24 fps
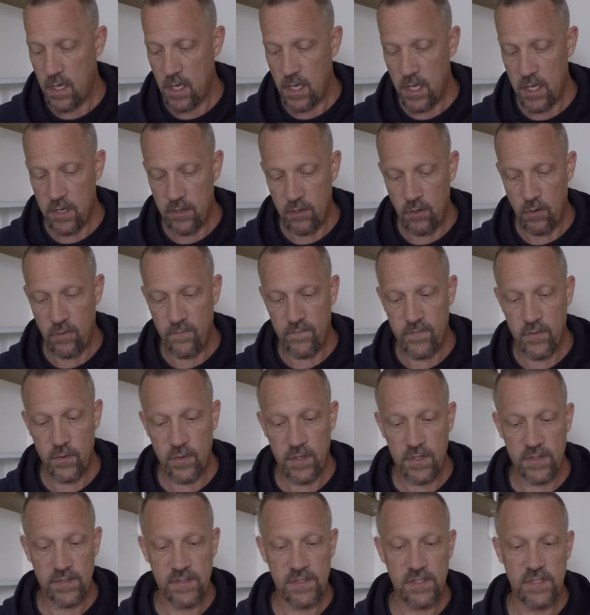I don't know if you
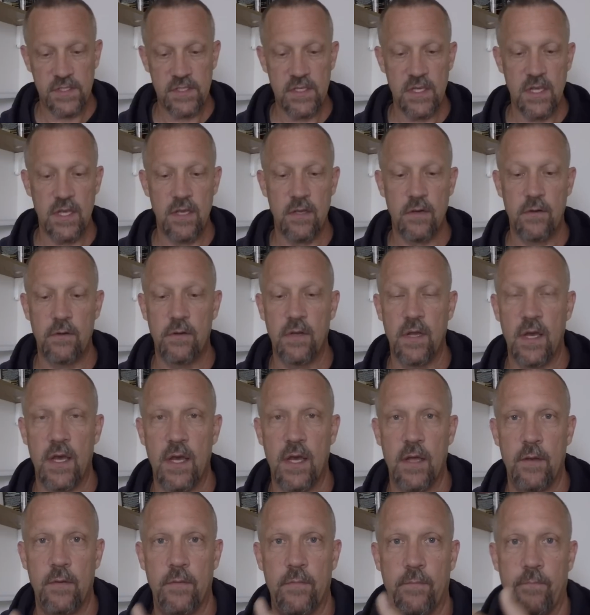can see it or
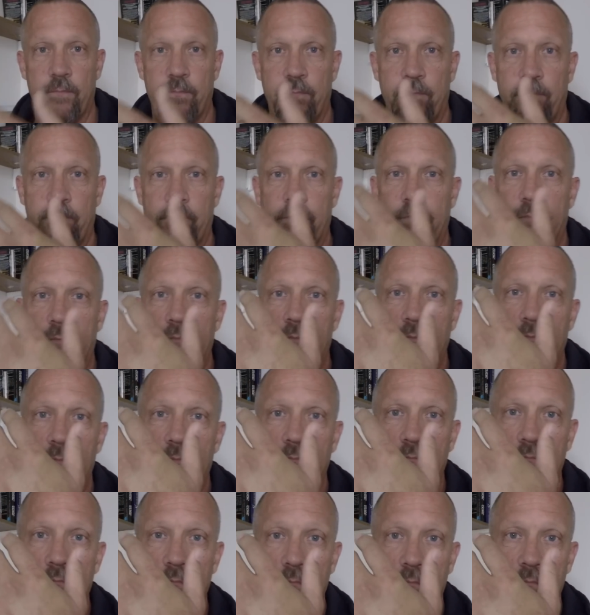not,
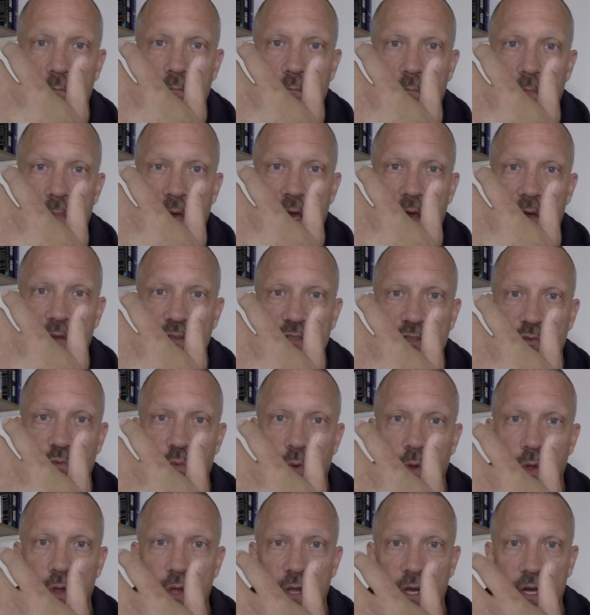how
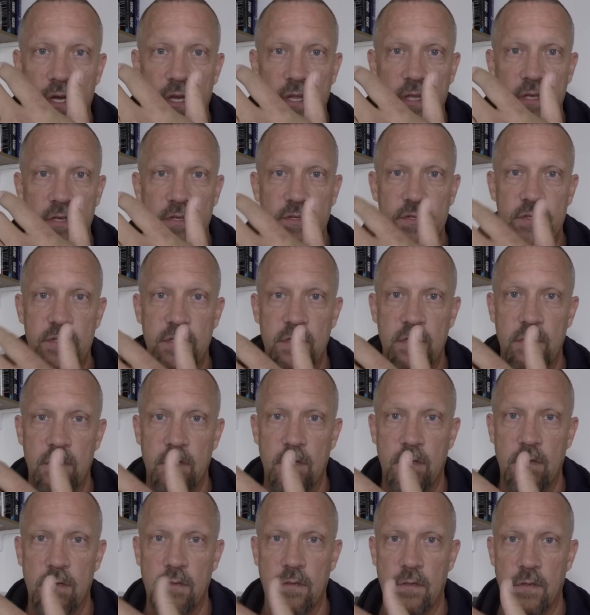swollen it is
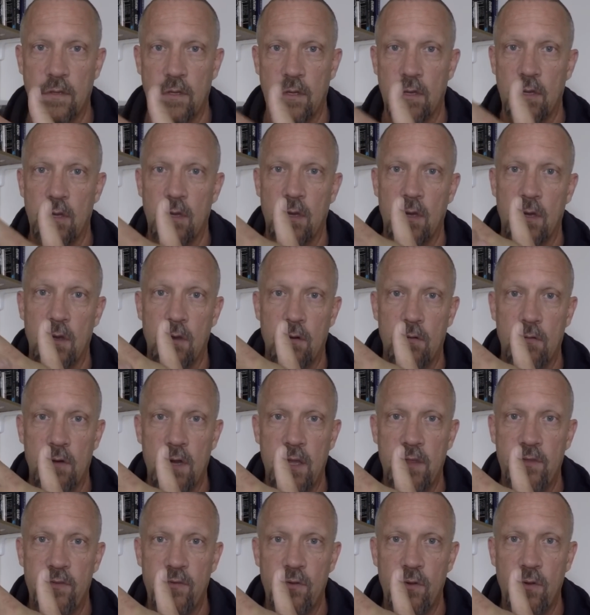
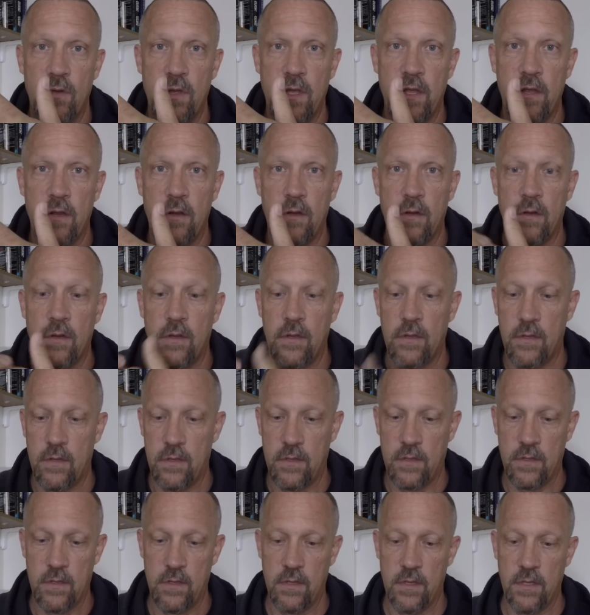right through here.
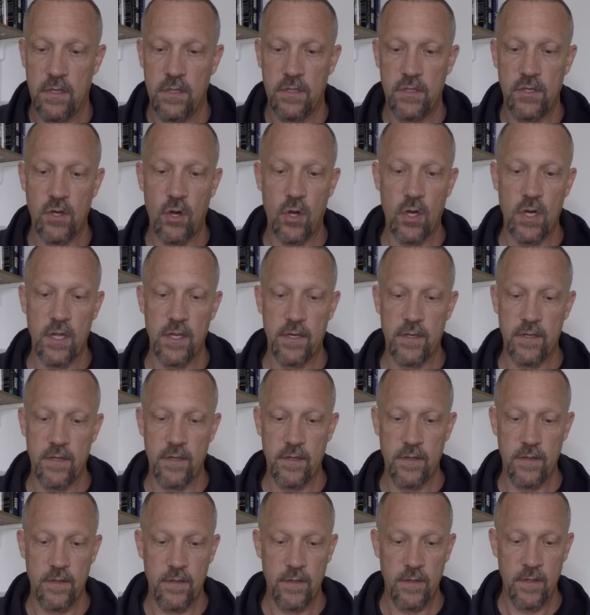Darn it.
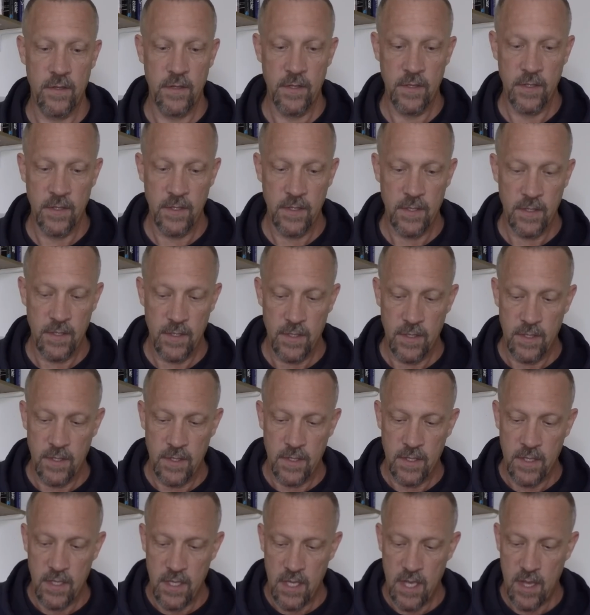
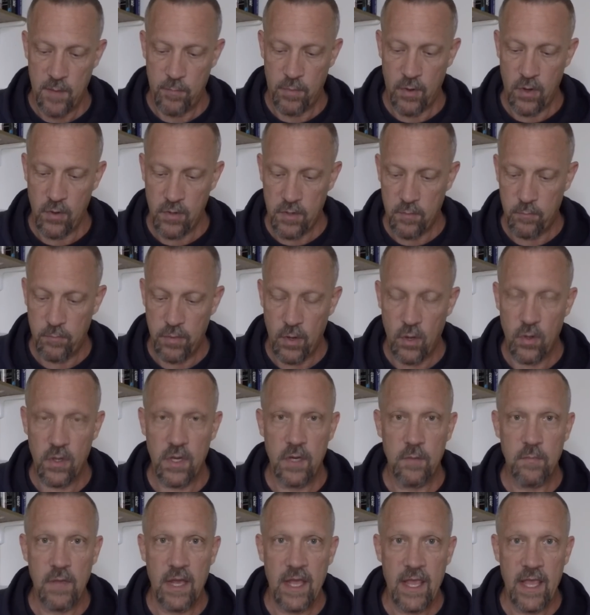I broke a bone
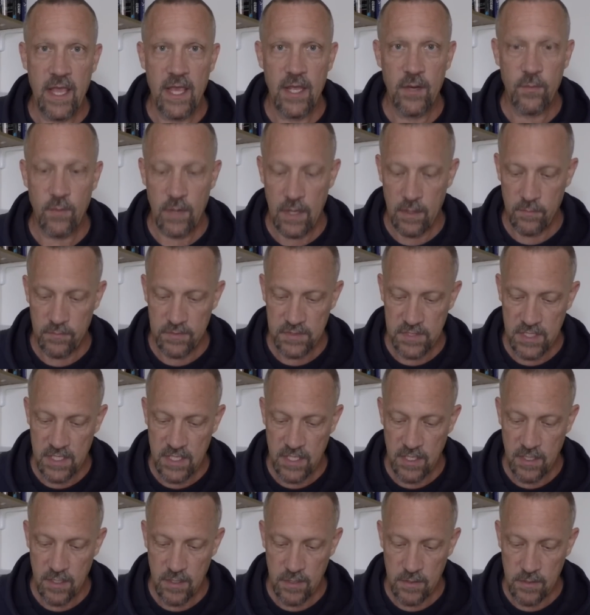in my hand when I was a
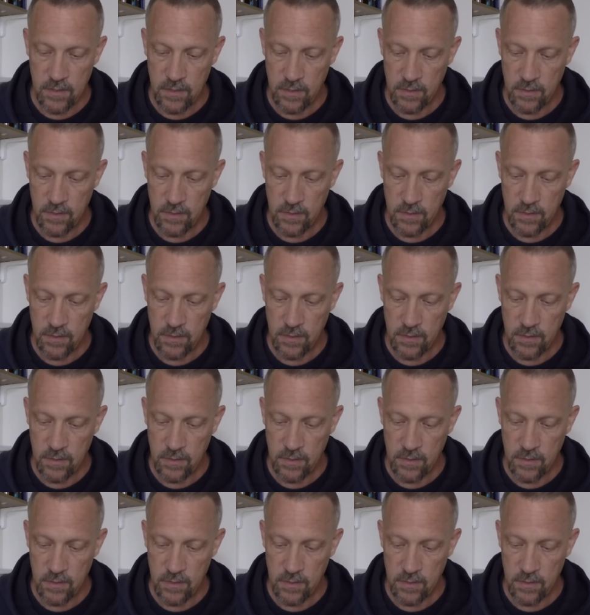kid,